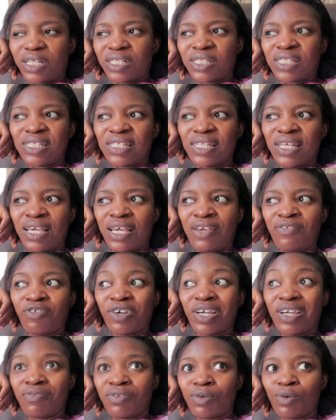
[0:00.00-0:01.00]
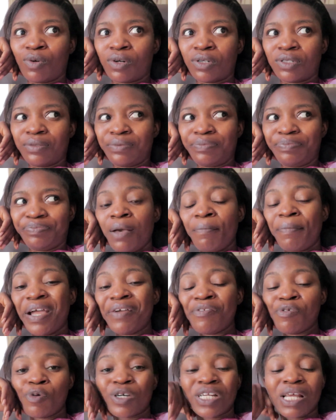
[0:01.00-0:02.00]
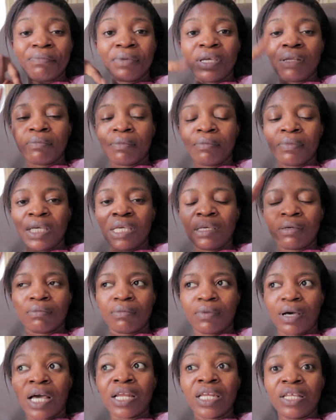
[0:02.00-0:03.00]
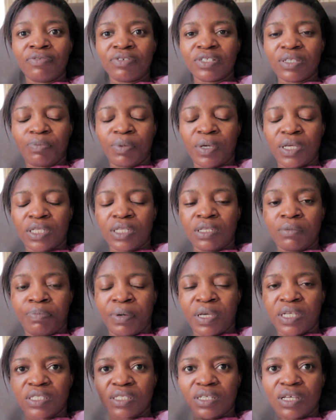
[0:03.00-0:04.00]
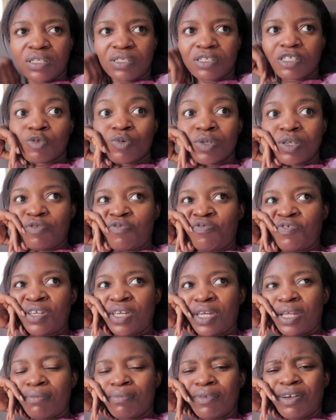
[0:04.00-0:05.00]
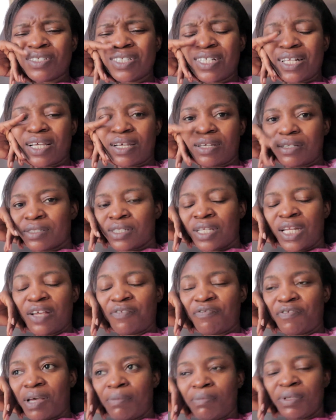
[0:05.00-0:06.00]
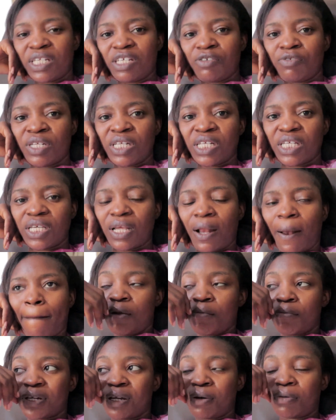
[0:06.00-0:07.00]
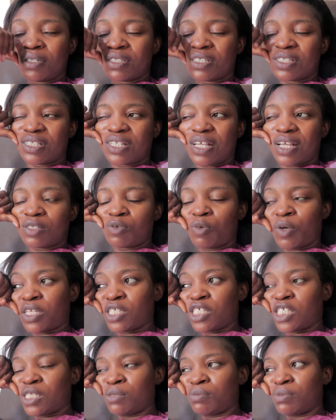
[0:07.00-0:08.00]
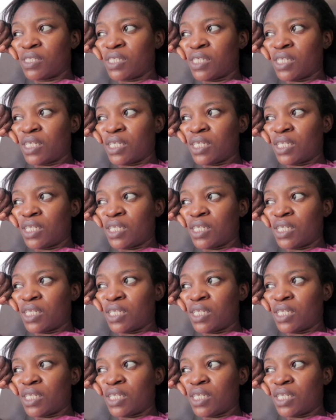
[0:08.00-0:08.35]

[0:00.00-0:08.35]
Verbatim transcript: today for everyone. By everyone, I mean me and even the painters, because we feed them, because like they're like family really. But I want to start when Chimdi